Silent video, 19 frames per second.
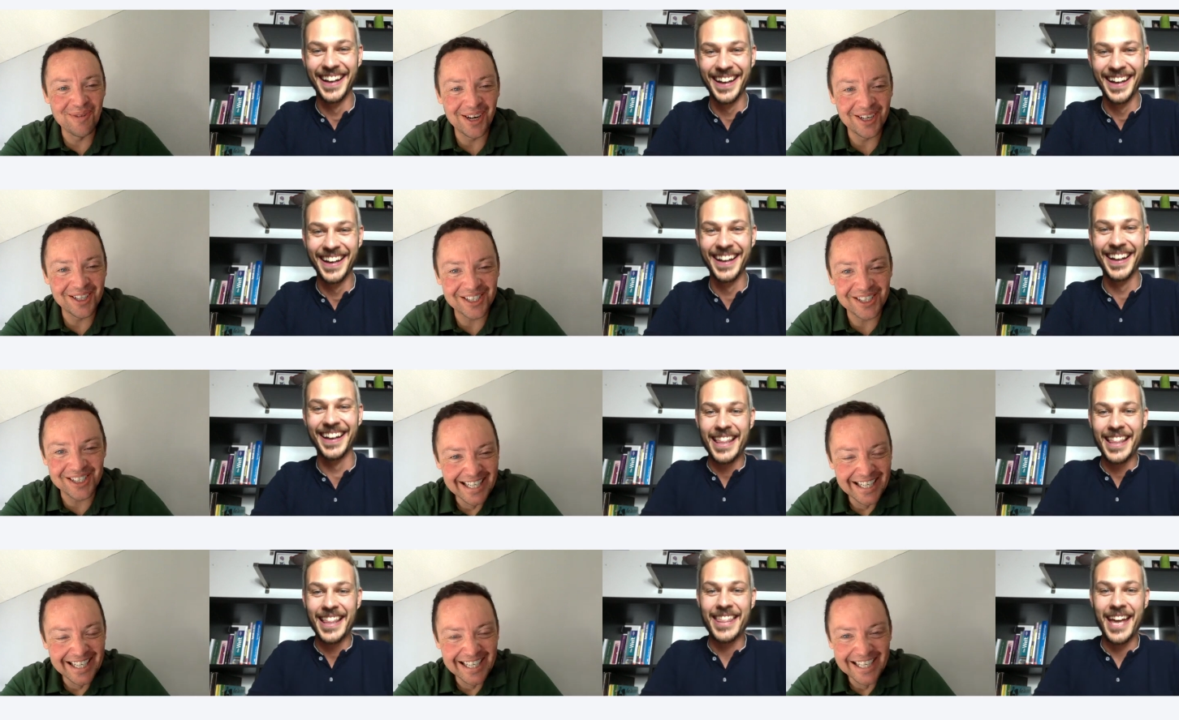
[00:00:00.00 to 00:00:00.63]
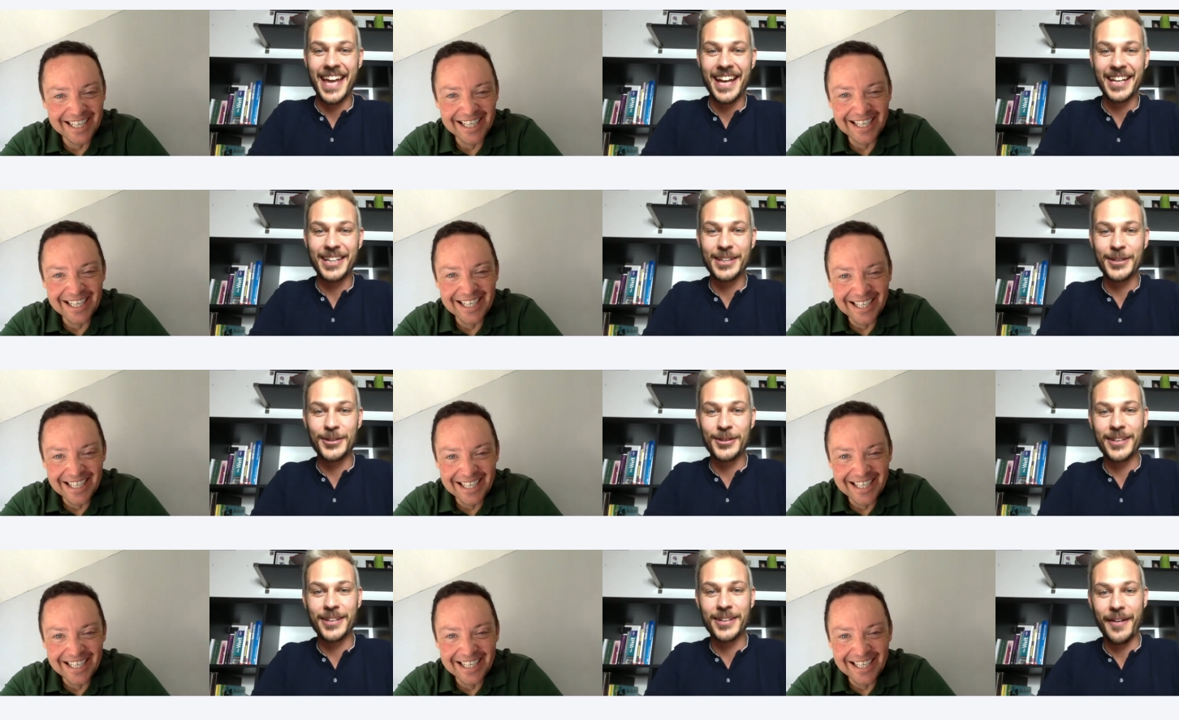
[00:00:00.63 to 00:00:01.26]
Speaker 1: much.
Speaker 2: Thank
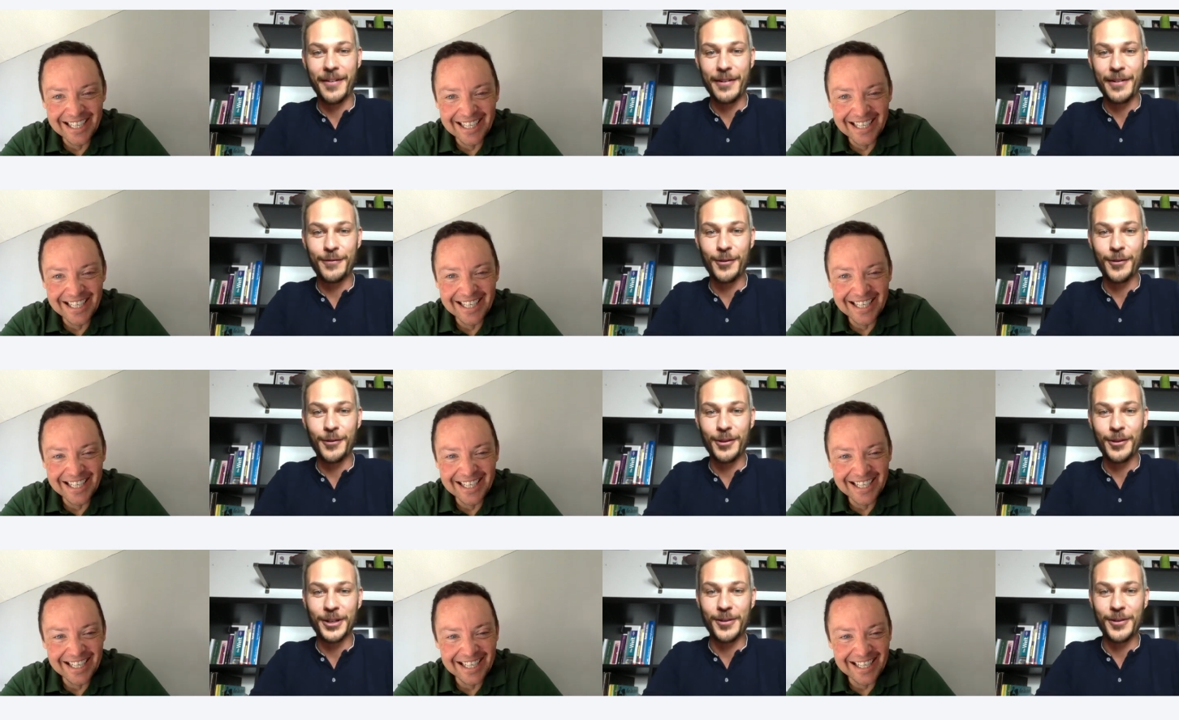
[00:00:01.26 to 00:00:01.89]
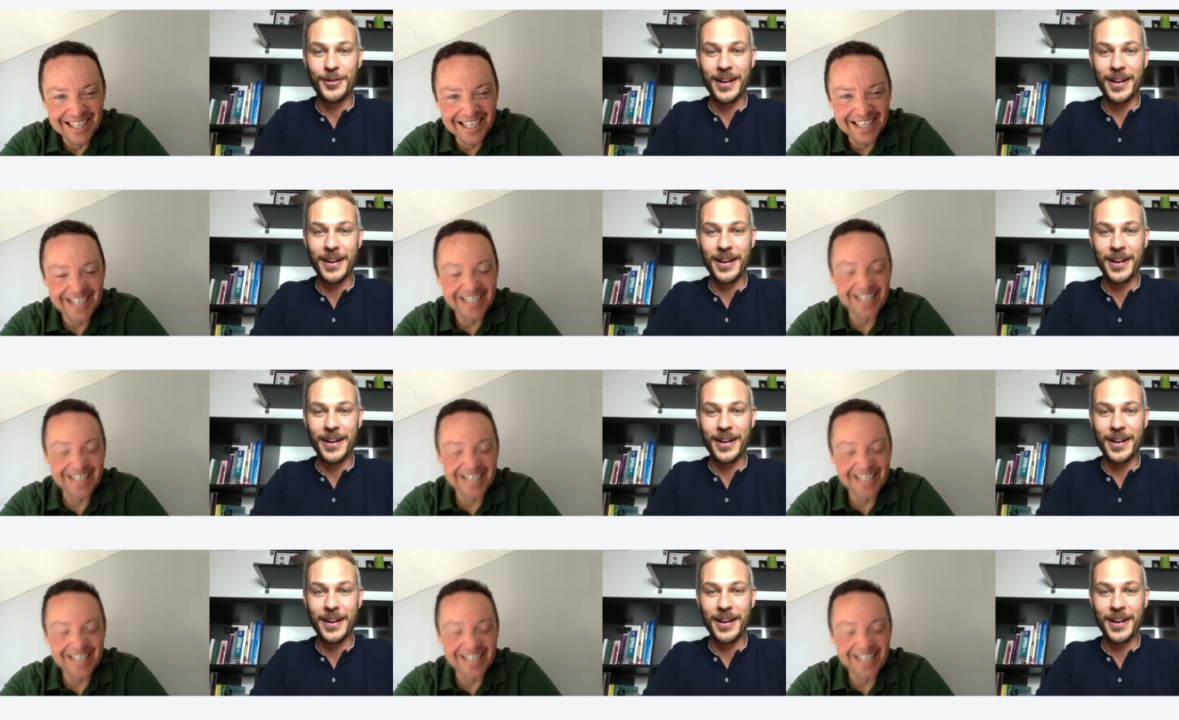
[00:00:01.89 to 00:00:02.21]
you, Gary, for the great